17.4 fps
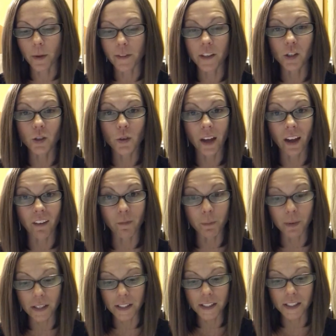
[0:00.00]
Then you
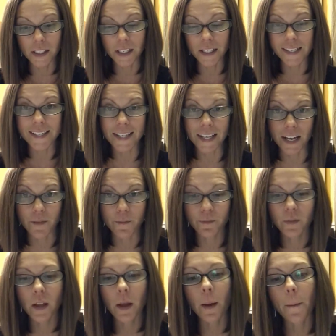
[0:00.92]
have B, C, and D.
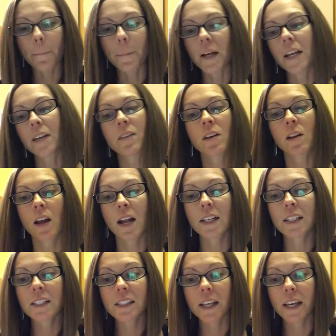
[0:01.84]
But in the
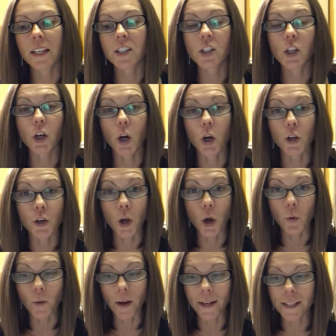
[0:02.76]
United States, there are
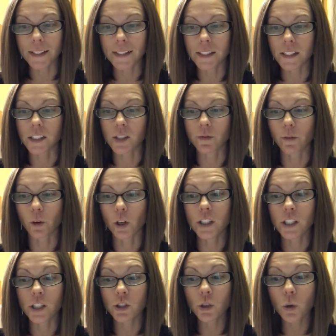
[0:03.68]
no rating system for
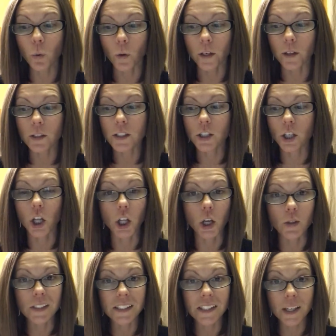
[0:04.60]
essential oils. The
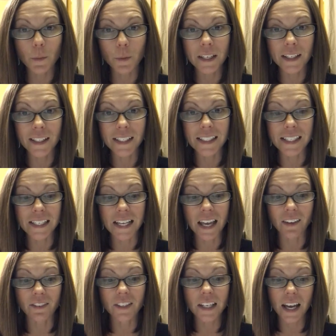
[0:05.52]
closest that we get is an
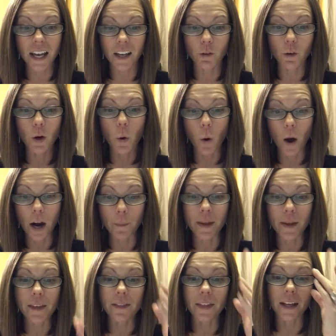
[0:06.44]
FDA
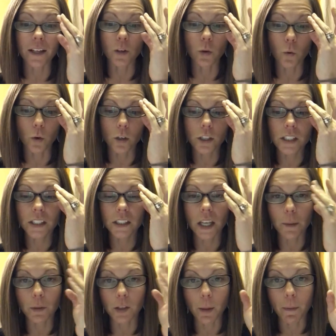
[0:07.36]
requirement that in order to
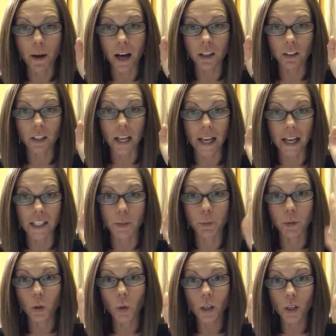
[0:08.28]
label a bottle as
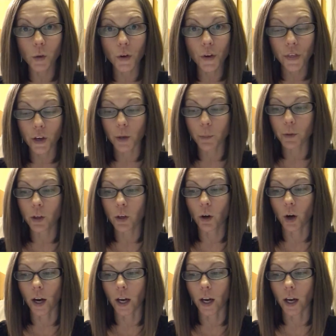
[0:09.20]
pure or therapeutic